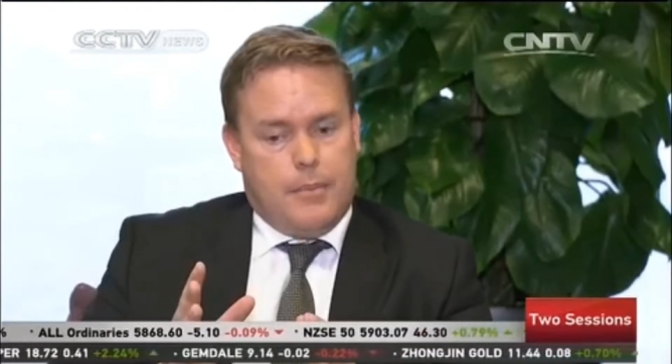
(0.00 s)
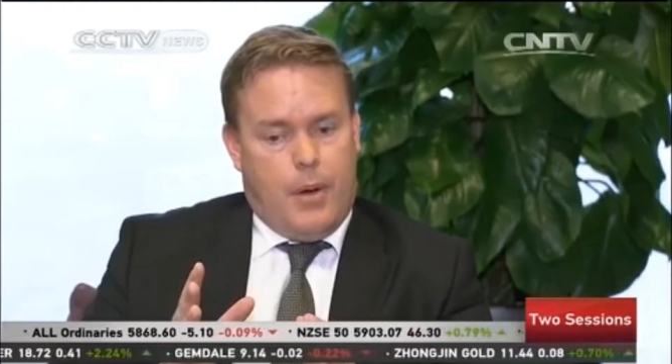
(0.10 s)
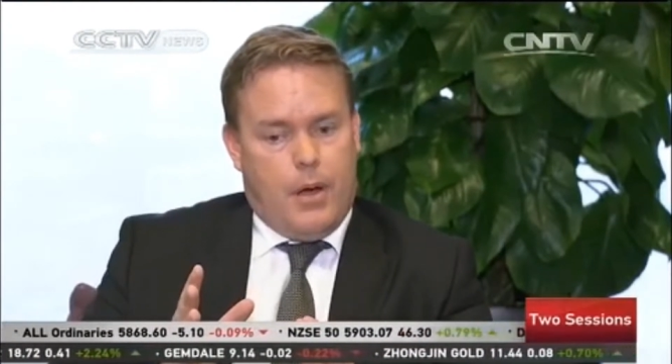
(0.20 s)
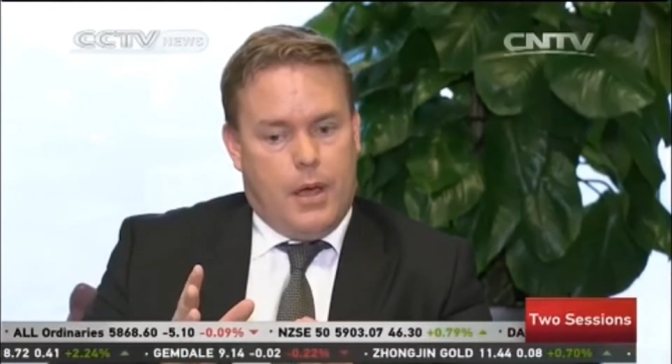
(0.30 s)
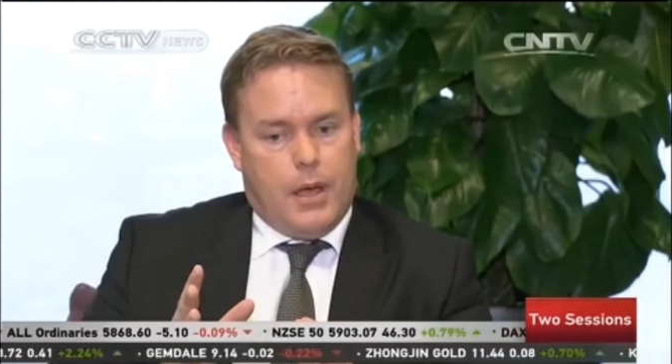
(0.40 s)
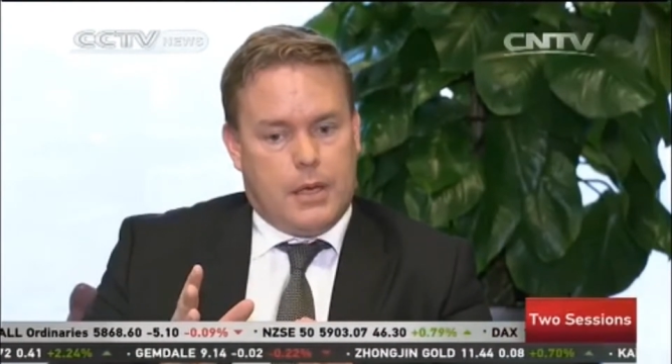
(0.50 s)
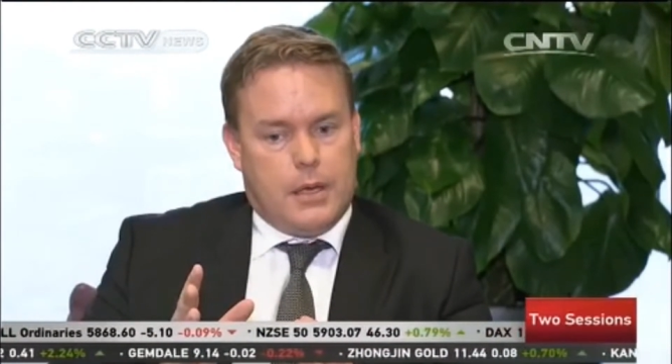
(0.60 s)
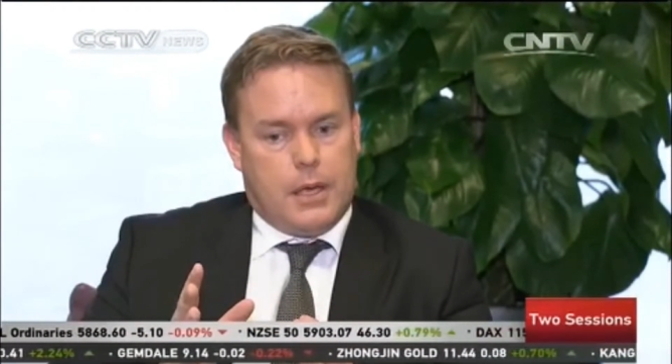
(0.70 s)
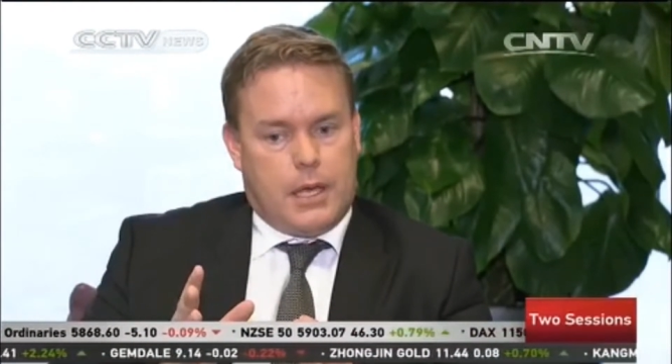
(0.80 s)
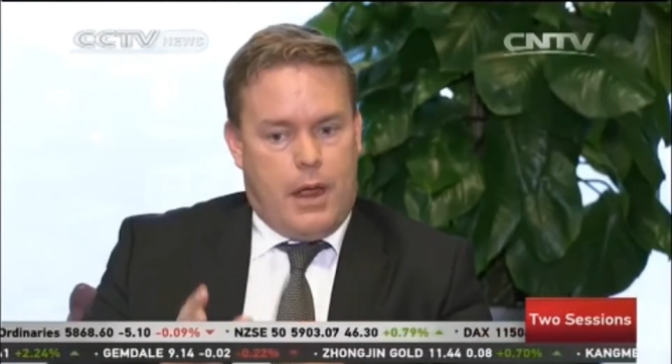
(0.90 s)
By
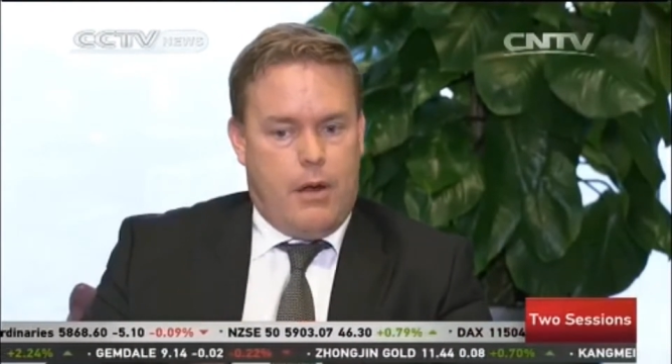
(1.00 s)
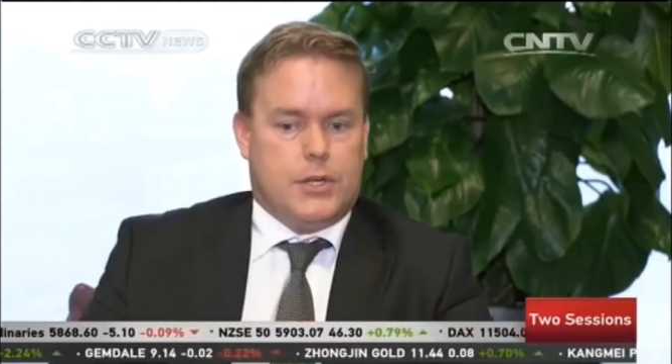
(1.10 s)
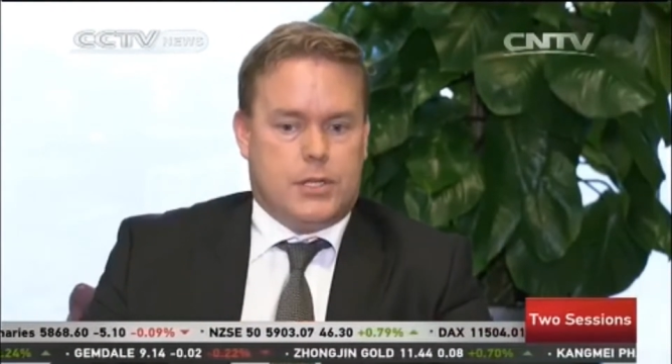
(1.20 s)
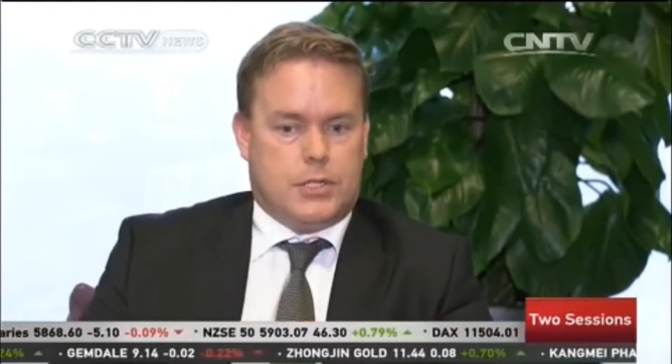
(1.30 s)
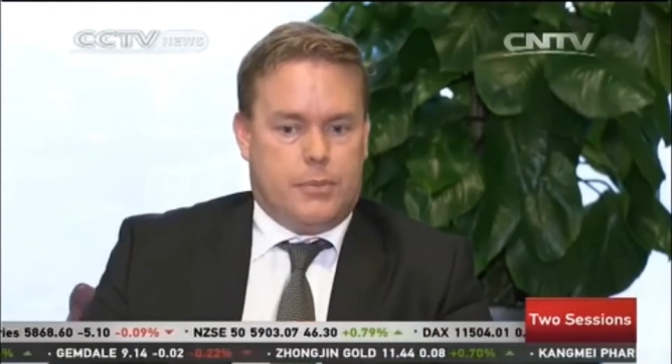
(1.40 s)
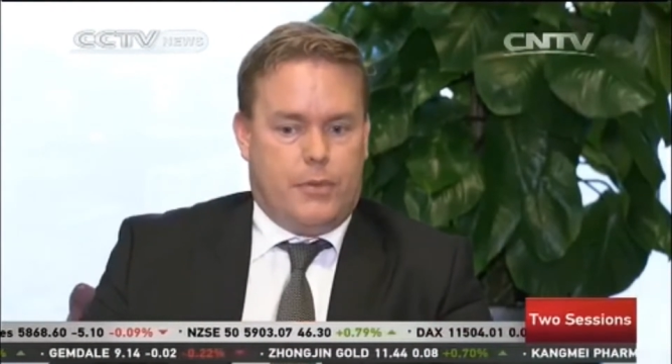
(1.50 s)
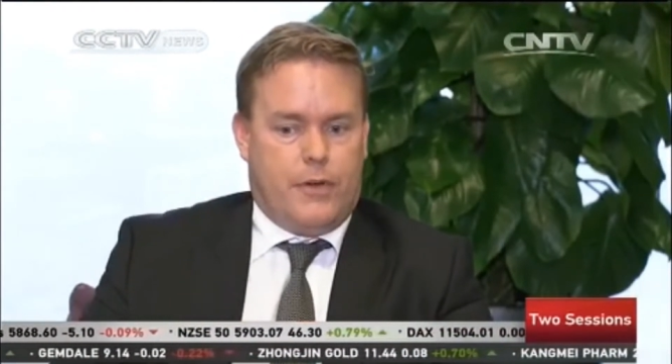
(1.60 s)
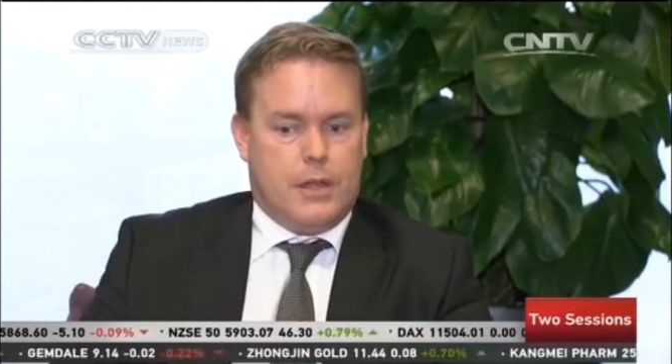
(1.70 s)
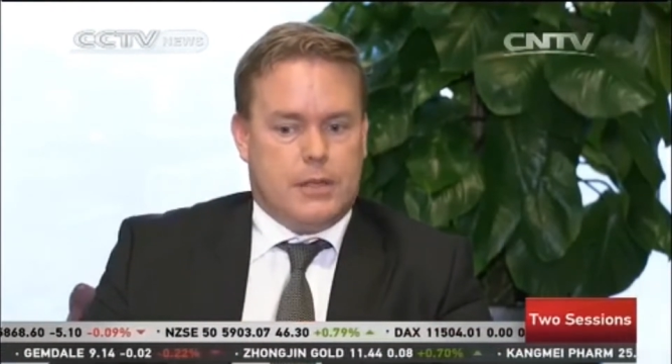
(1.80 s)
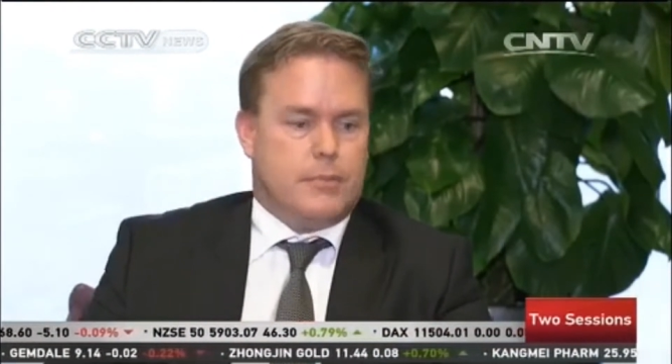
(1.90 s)
encouraging super
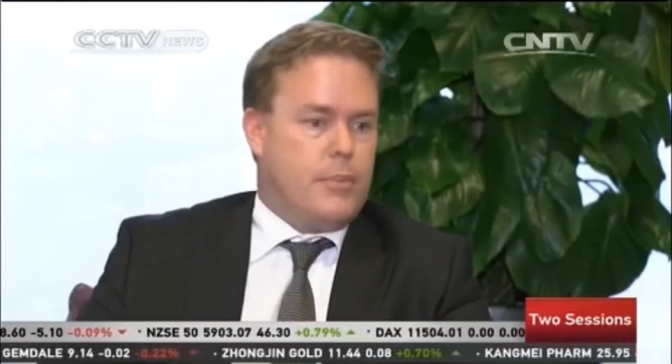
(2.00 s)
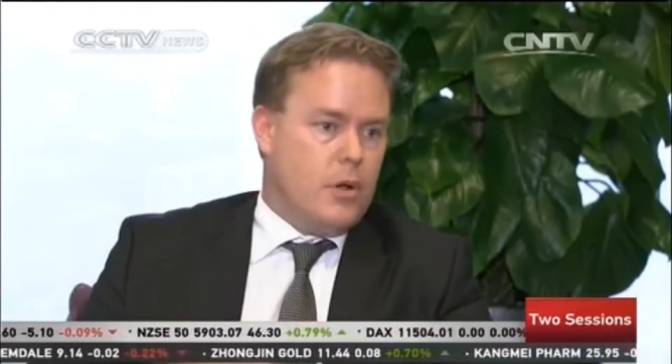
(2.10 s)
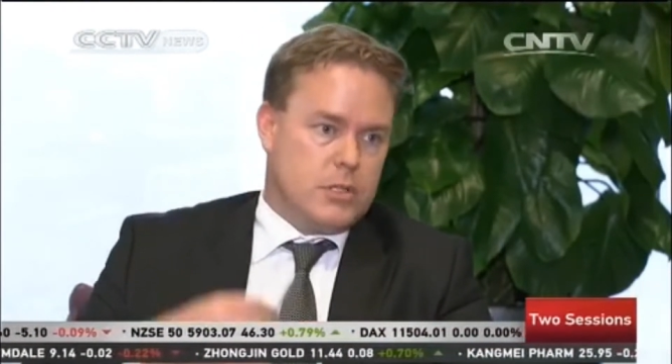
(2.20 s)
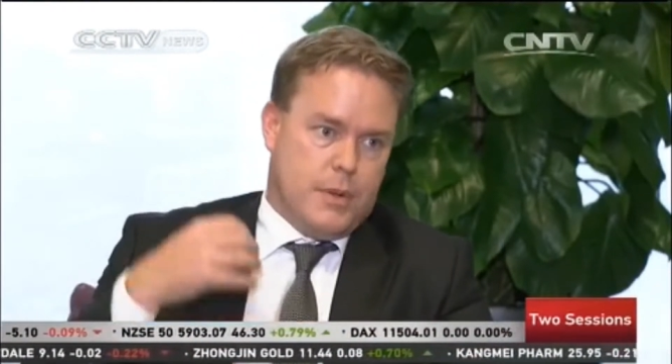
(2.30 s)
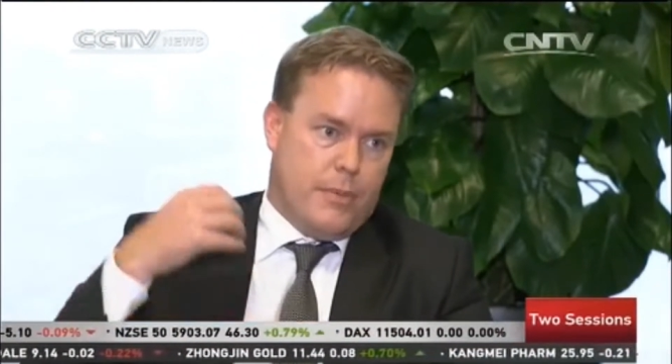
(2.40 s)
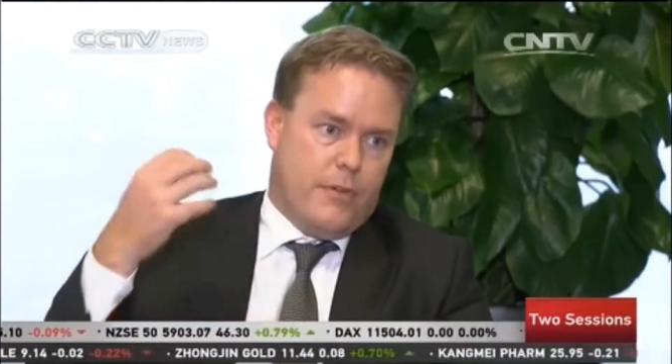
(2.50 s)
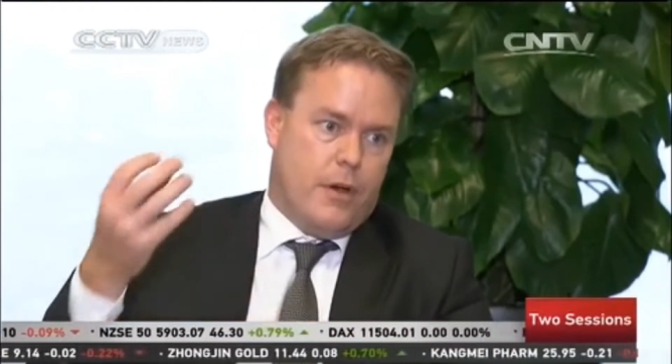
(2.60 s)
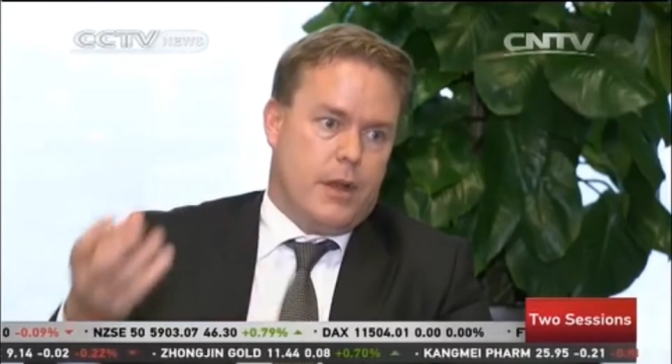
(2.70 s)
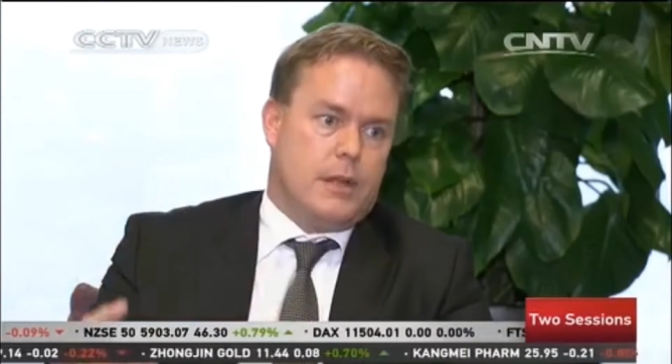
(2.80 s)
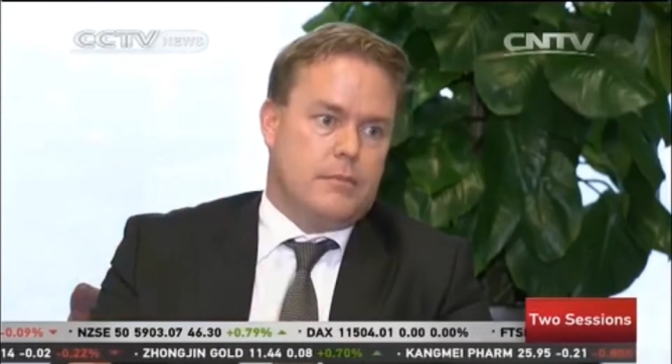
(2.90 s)
funds and possibly
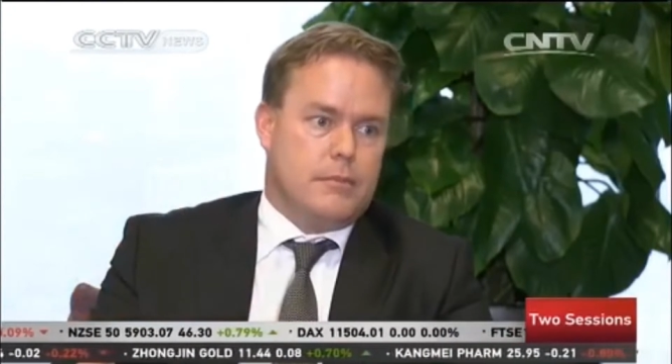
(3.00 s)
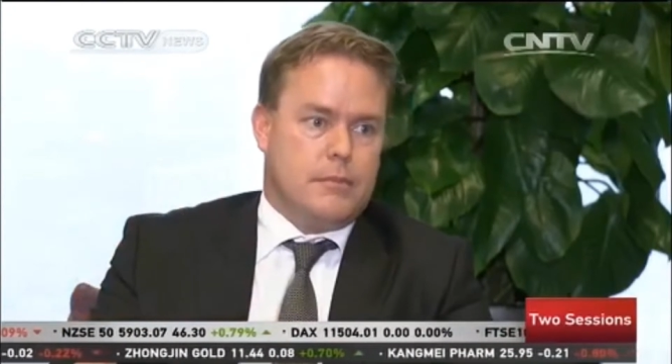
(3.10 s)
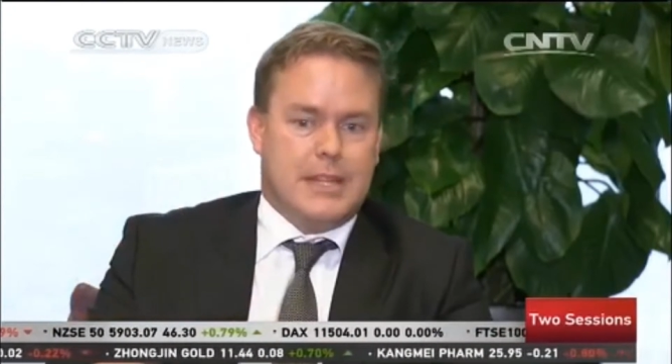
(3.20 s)
providing